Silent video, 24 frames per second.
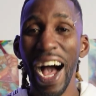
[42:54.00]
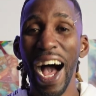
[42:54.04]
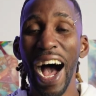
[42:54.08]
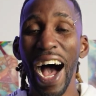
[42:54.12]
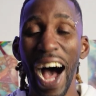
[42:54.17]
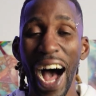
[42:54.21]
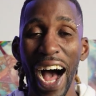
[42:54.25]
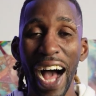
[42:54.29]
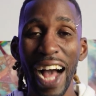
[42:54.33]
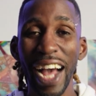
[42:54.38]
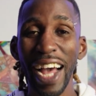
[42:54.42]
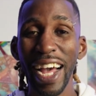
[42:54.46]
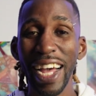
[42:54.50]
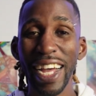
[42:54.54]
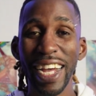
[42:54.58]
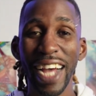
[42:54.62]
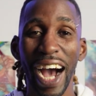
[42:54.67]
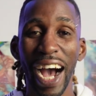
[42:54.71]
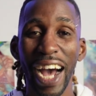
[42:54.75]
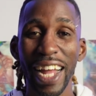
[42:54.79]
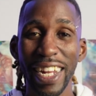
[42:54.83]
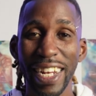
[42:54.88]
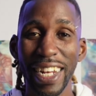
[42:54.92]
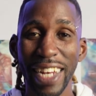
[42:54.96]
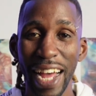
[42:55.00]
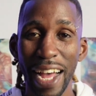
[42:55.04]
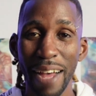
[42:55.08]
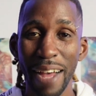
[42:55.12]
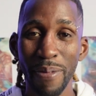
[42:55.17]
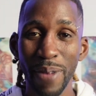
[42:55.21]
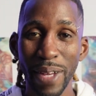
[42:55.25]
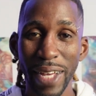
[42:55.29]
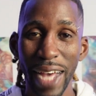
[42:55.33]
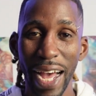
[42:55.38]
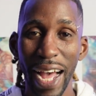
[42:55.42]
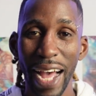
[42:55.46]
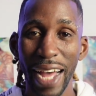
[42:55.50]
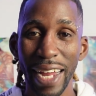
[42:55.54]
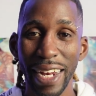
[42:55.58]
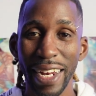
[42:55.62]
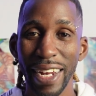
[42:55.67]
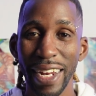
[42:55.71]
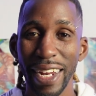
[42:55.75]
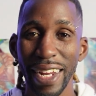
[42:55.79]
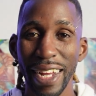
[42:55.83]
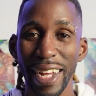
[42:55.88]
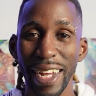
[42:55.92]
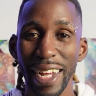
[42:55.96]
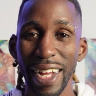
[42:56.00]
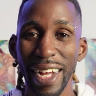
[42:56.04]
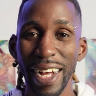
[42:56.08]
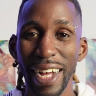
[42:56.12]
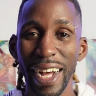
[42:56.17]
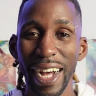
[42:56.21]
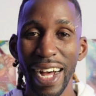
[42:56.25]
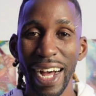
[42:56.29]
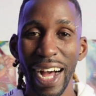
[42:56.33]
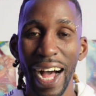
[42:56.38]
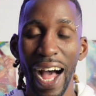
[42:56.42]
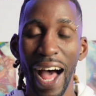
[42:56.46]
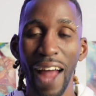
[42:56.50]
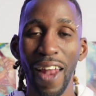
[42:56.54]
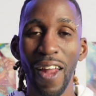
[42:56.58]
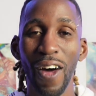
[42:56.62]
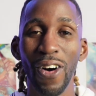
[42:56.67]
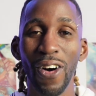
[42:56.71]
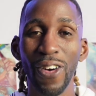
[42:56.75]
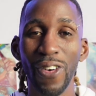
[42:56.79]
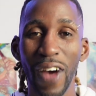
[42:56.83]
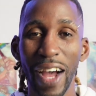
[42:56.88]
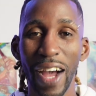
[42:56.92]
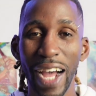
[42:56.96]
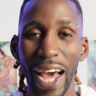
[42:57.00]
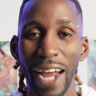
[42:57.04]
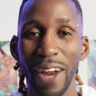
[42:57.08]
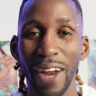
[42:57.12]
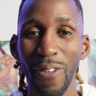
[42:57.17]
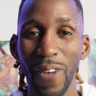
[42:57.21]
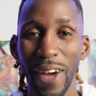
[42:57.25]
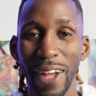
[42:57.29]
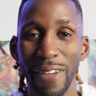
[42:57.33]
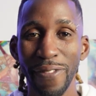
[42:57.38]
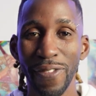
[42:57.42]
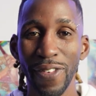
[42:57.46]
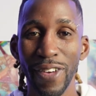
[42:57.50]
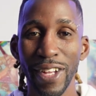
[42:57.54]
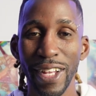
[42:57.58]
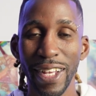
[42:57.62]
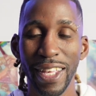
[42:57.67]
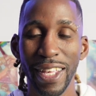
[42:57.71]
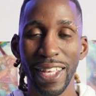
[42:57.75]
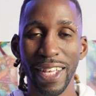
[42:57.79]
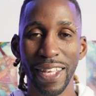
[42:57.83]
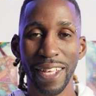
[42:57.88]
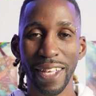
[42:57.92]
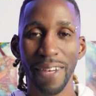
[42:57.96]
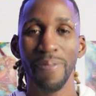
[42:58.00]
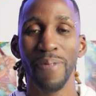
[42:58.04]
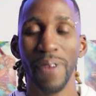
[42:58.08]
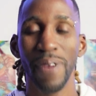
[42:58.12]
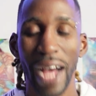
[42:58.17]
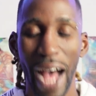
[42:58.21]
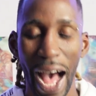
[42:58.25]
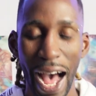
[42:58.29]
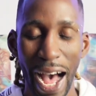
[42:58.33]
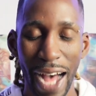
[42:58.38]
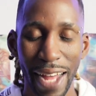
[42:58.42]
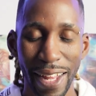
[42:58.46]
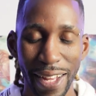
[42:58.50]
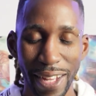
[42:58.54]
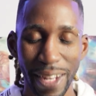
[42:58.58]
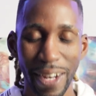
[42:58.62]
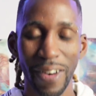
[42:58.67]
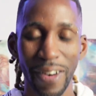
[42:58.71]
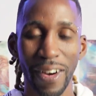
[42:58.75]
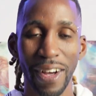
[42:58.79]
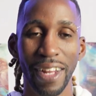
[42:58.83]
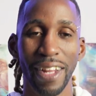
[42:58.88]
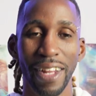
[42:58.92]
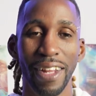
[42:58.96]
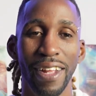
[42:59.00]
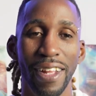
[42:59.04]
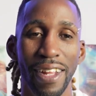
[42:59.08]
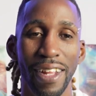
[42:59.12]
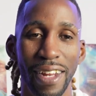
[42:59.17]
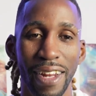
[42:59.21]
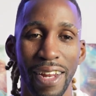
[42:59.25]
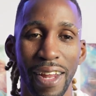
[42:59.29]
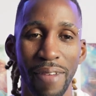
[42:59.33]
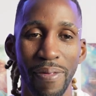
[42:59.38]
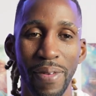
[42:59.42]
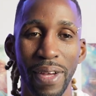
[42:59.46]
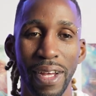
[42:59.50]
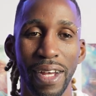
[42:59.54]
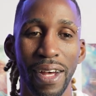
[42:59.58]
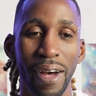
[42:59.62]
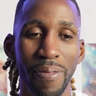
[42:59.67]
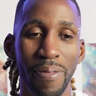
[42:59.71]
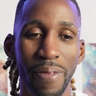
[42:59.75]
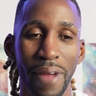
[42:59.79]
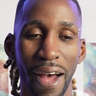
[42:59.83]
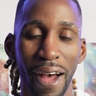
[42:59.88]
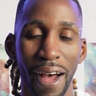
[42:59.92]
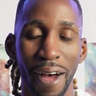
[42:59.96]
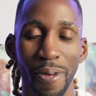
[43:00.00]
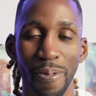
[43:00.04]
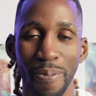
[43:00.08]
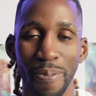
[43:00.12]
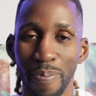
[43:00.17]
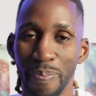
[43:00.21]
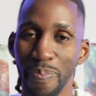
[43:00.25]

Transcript: I ain't got the table yet. How long do I got to wait for just to sit? You know what? Let me come down.